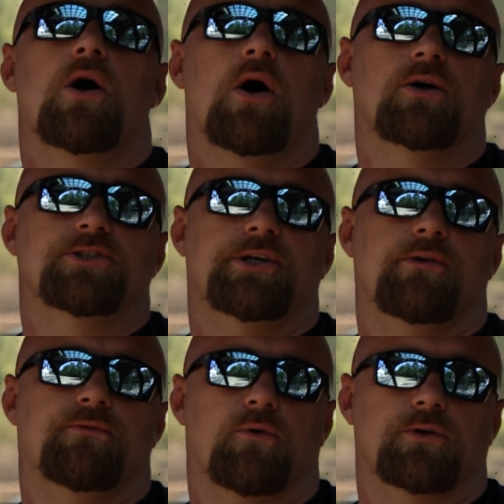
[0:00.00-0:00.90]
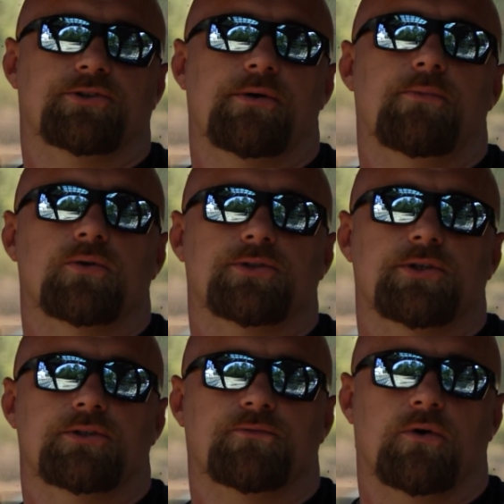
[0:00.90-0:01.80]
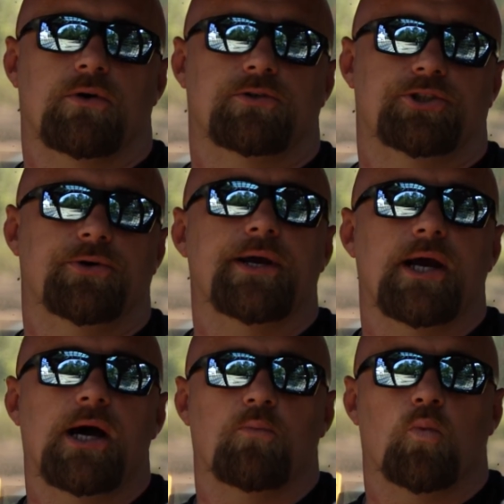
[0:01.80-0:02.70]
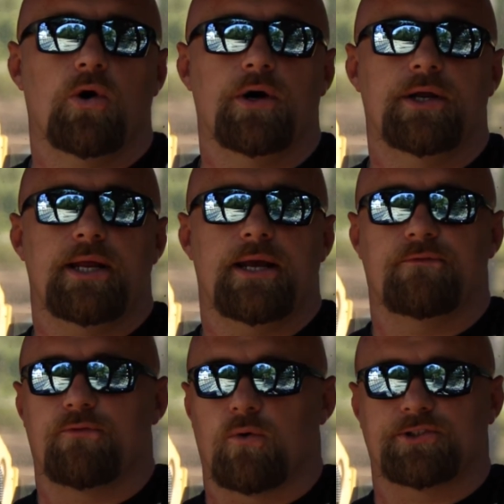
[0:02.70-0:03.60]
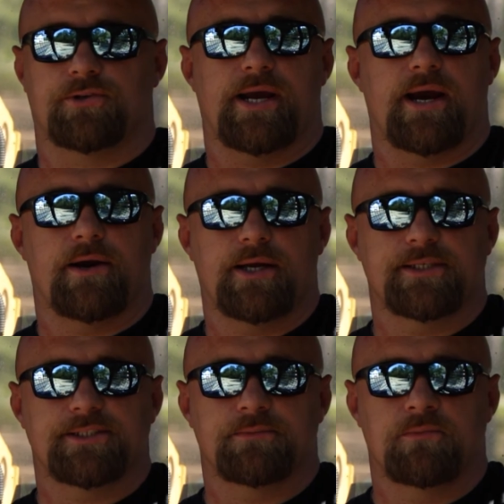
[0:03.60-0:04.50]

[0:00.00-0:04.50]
also forestry mulchers for chewing up wood in forestry areas,